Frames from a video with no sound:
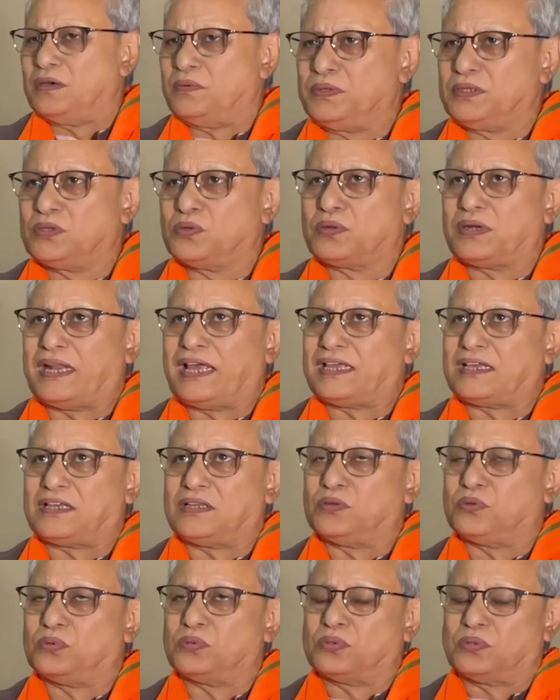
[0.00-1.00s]
We don't like
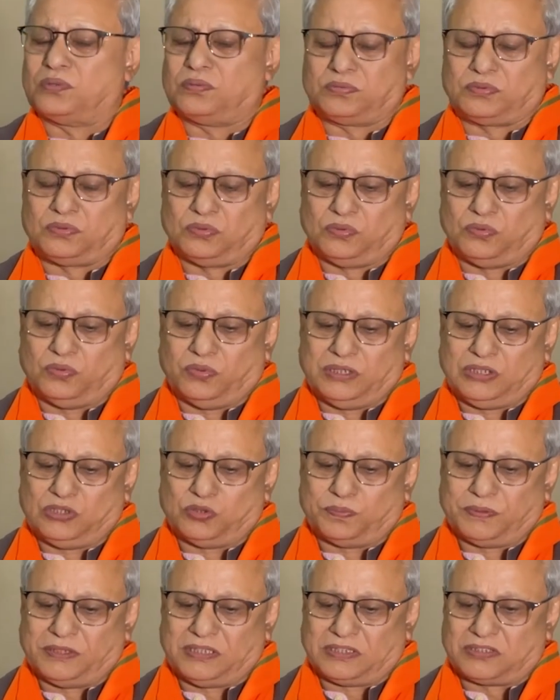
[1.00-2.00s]
to go into
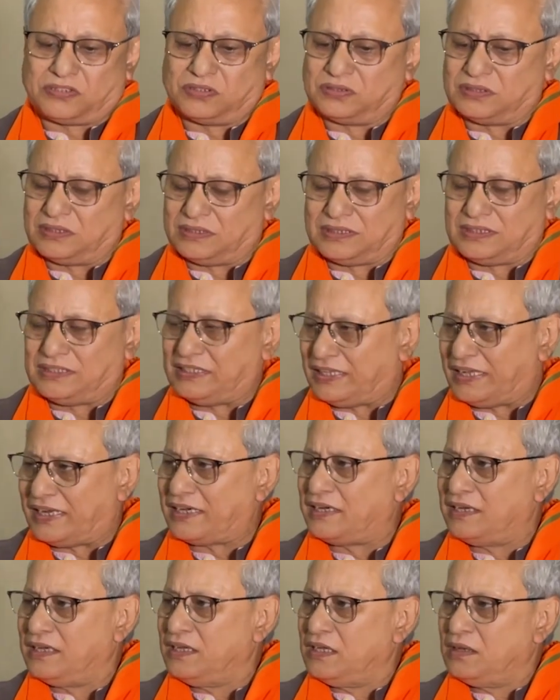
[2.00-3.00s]
predictions and things like that.
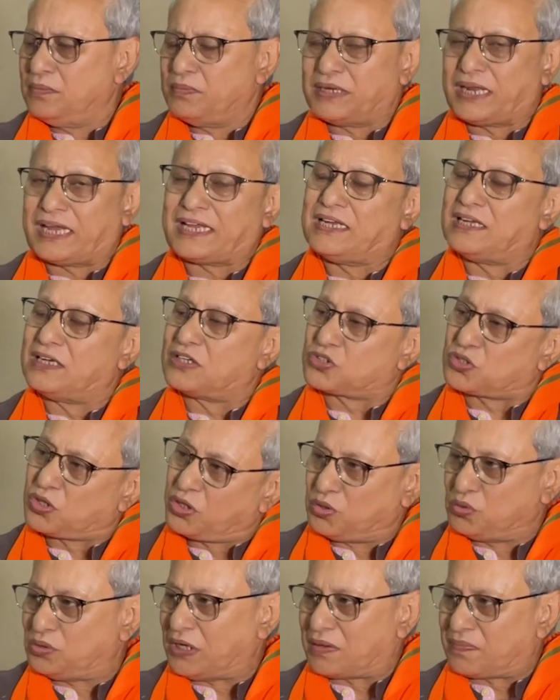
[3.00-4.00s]
But I can assure
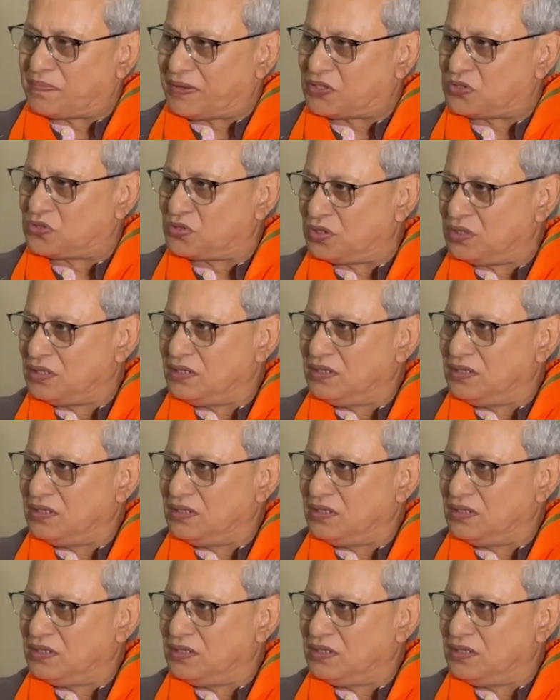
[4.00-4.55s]
you that much.